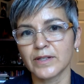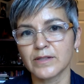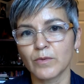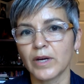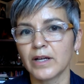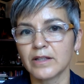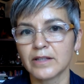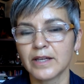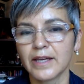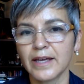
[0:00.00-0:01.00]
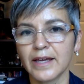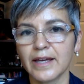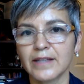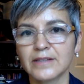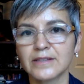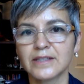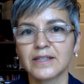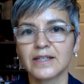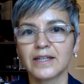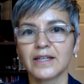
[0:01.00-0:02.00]
as well. And
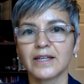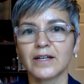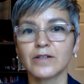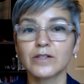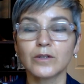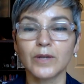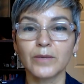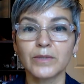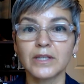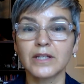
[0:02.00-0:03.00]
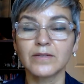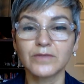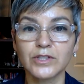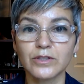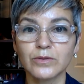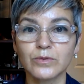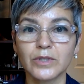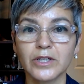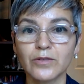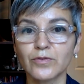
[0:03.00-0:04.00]
also, I would love to
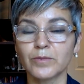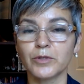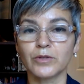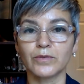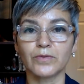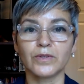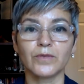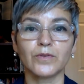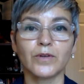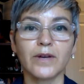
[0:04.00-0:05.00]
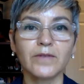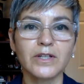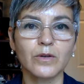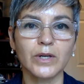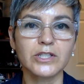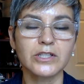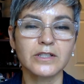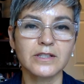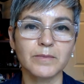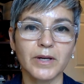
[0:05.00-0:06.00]
hear from you if you have any
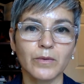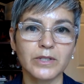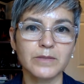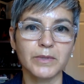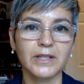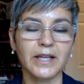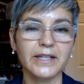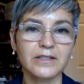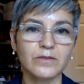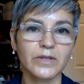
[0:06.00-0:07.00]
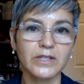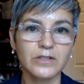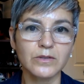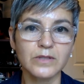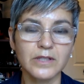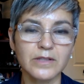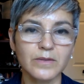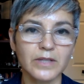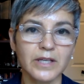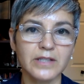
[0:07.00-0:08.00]
questions about what it's been like to raise two sons
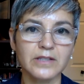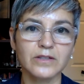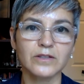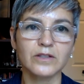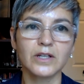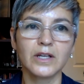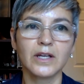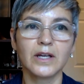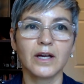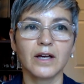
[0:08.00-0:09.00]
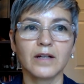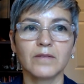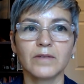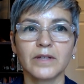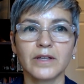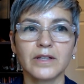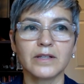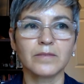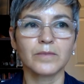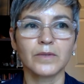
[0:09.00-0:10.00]
with cancer,
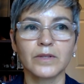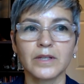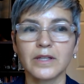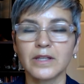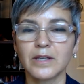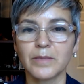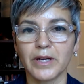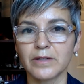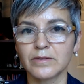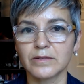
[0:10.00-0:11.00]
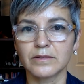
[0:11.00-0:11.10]
anything about